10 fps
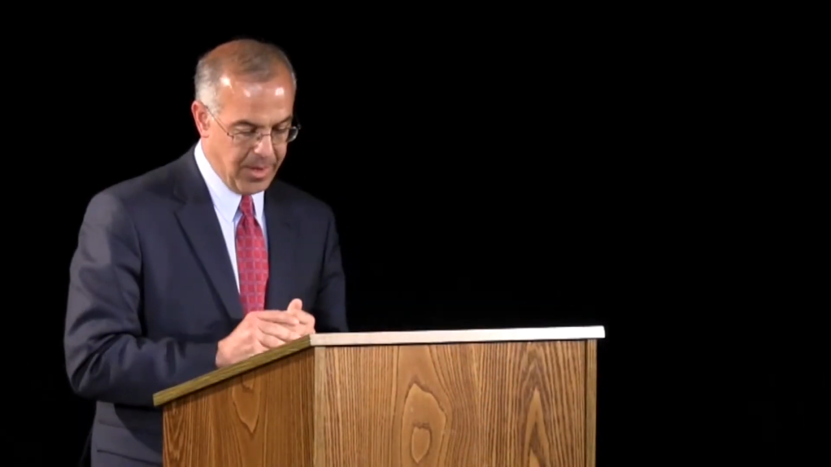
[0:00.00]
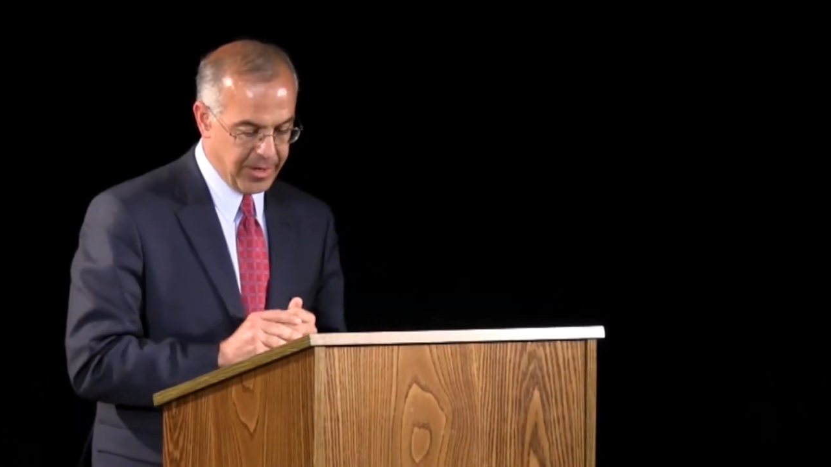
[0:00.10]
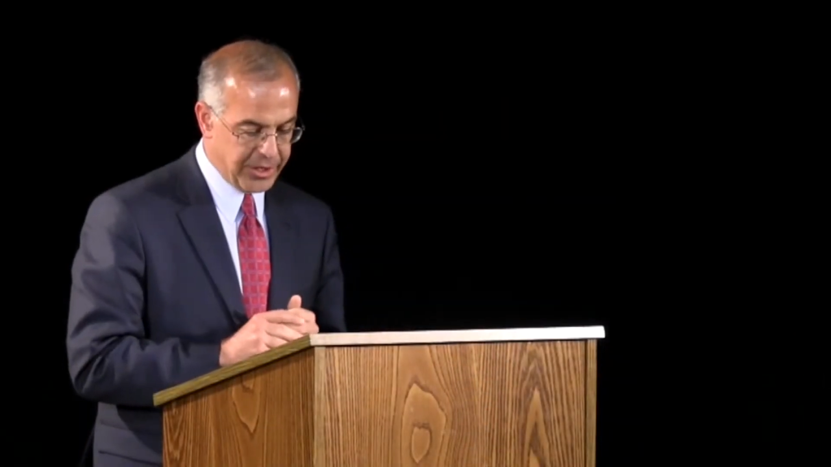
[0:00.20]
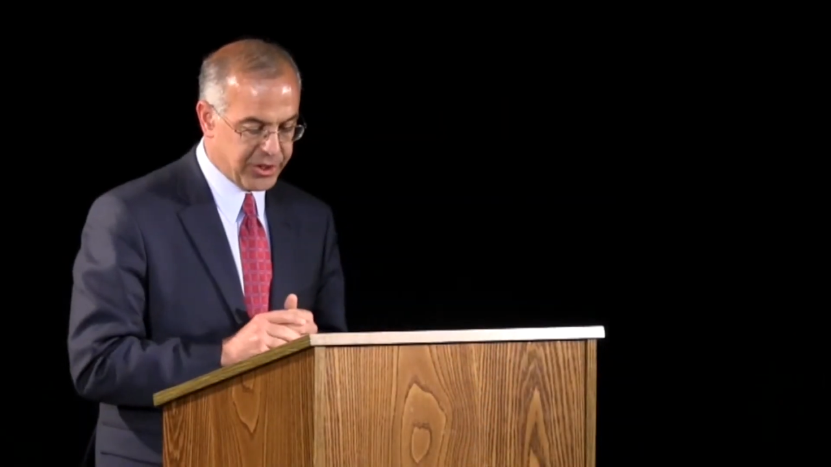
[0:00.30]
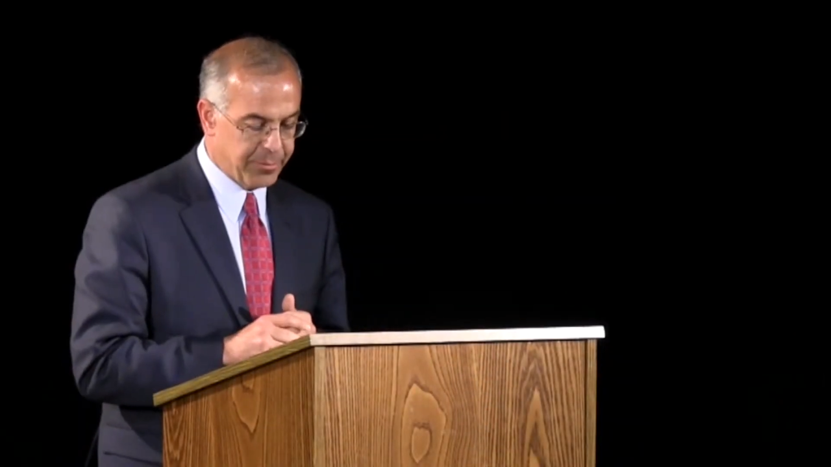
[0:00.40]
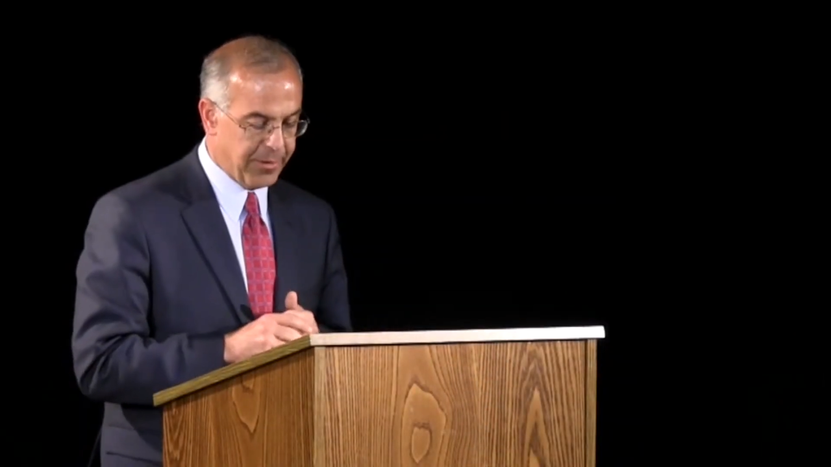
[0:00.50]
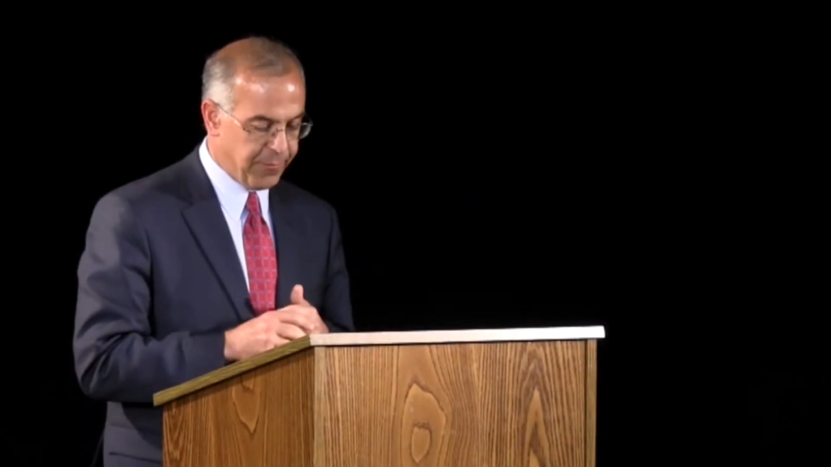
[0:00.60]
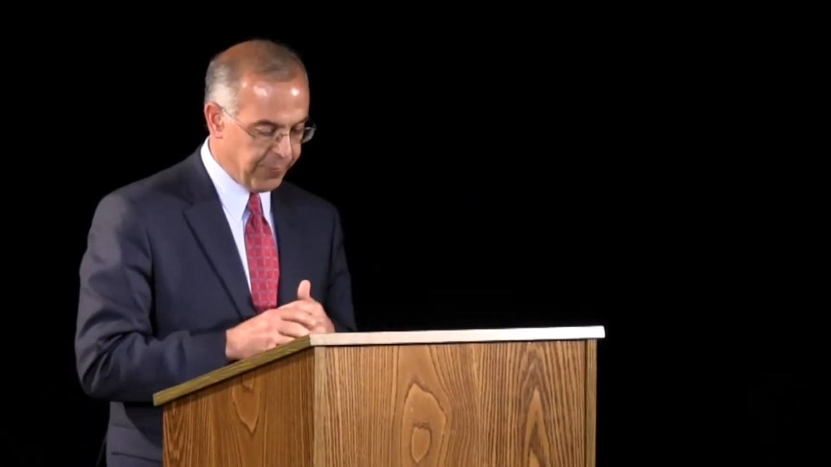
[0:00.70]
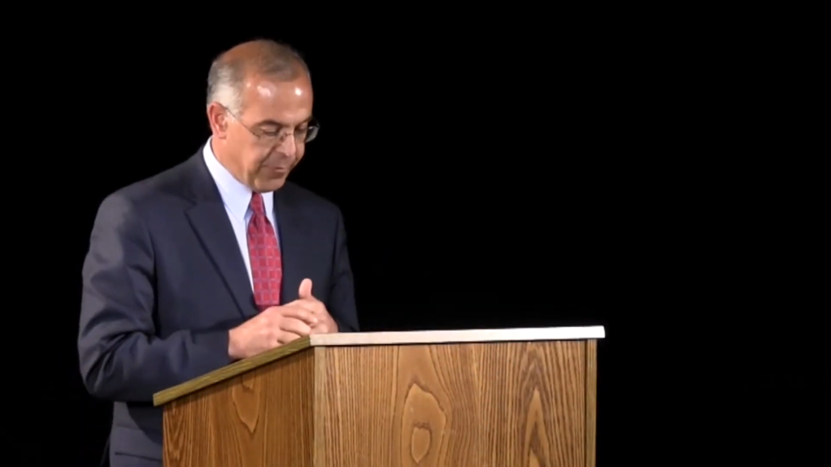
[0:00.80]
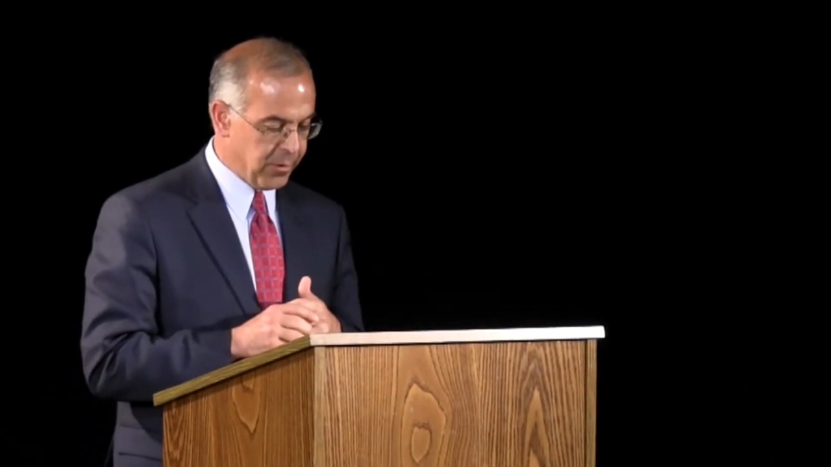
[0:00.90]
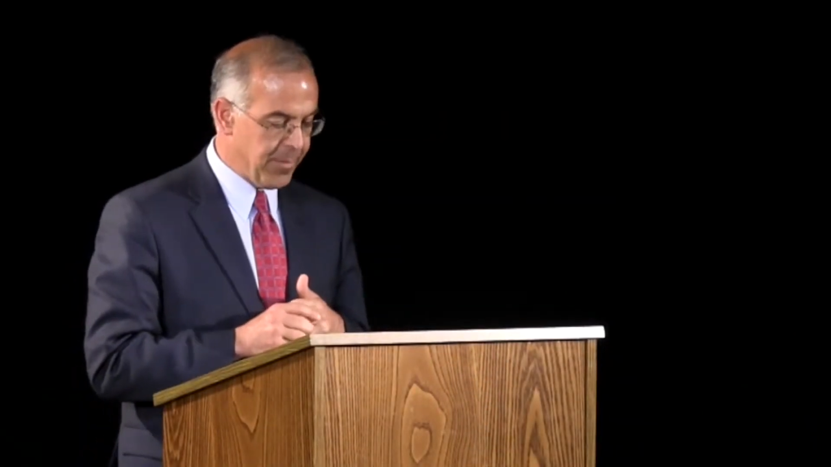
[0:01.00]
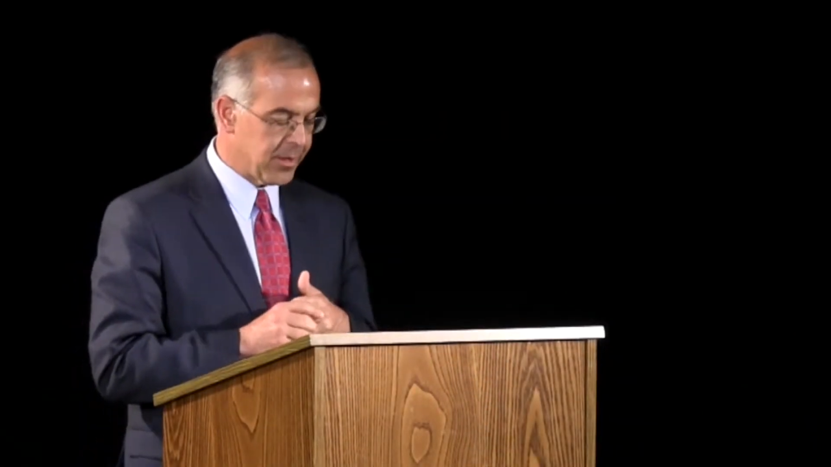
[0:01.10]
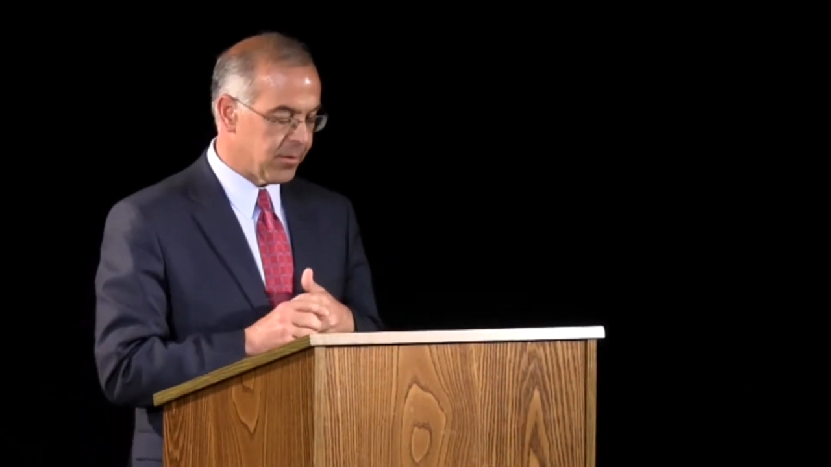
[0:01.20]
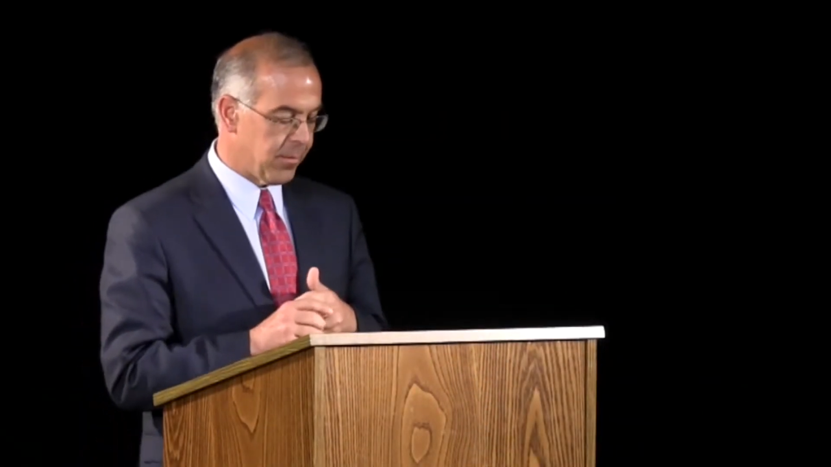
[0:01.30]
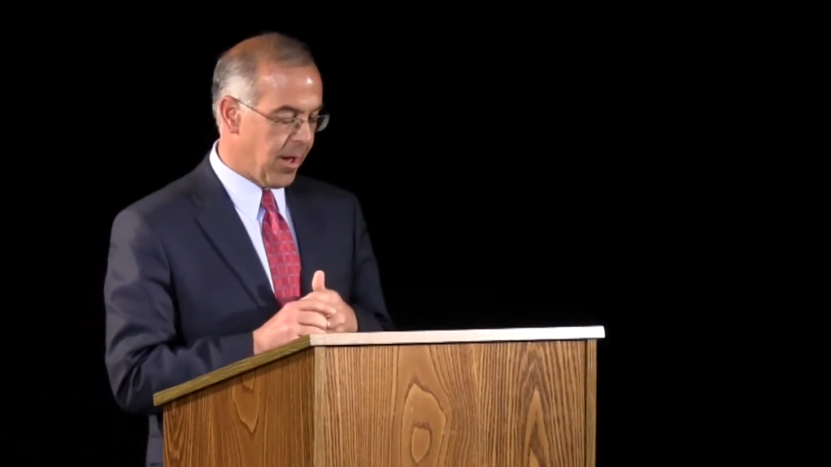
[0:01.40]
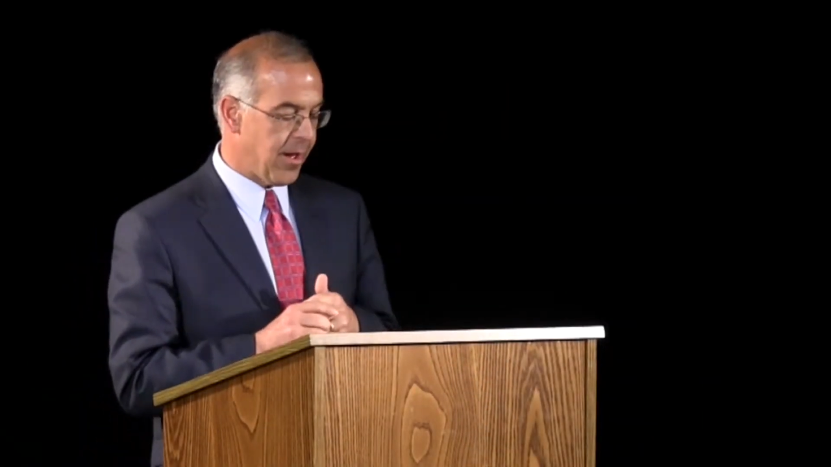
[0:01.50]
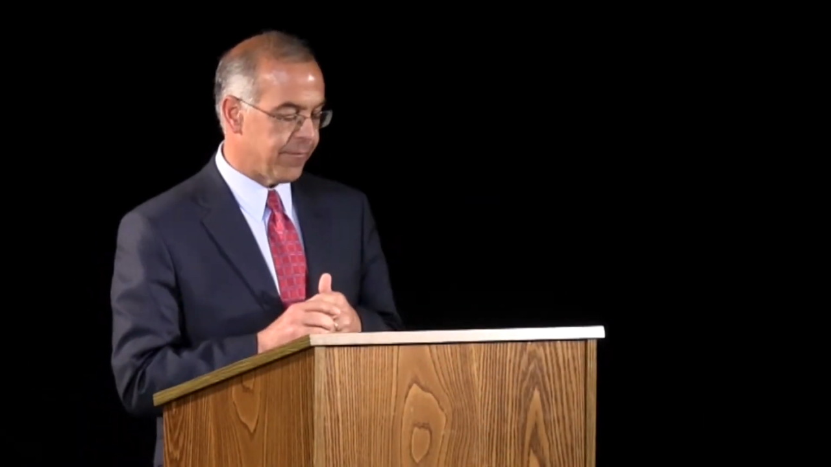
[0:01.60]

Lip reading: and he should be fruitful and multiply,